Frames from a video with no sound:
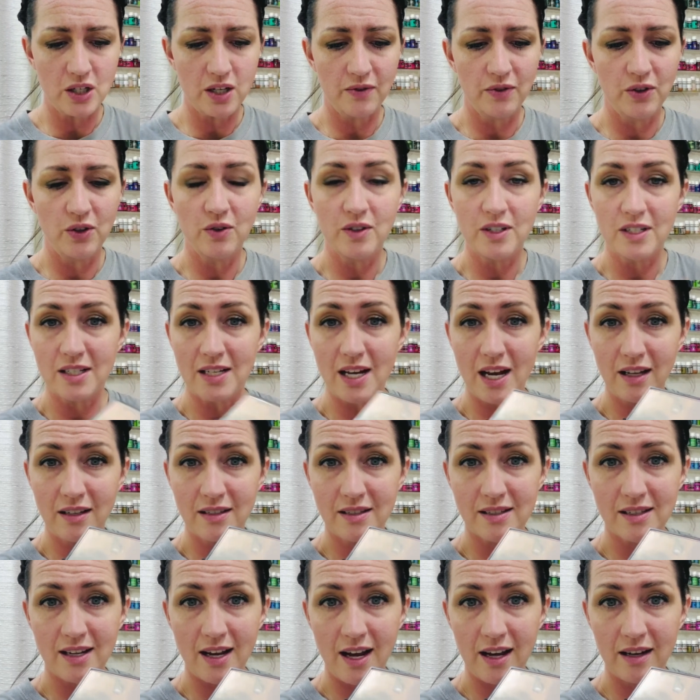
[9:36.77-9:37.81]
If you can tell,
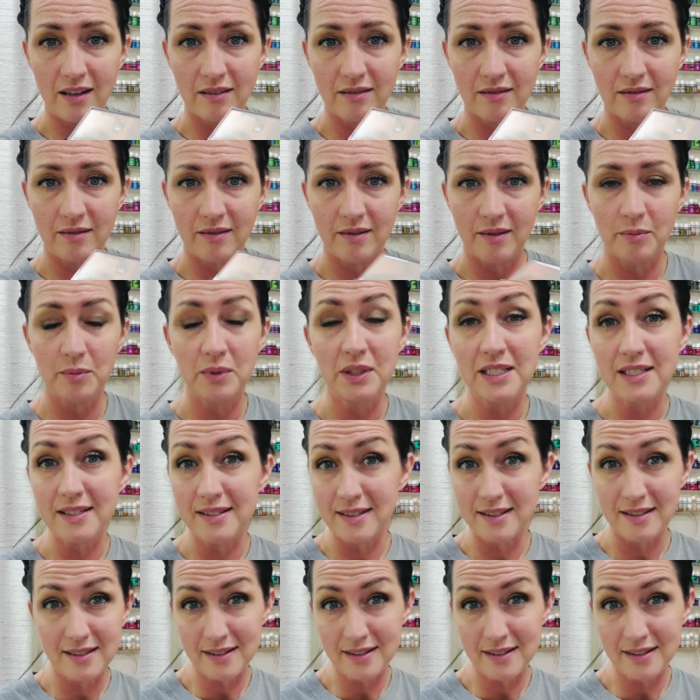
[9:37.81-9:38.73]
it's got Melissa's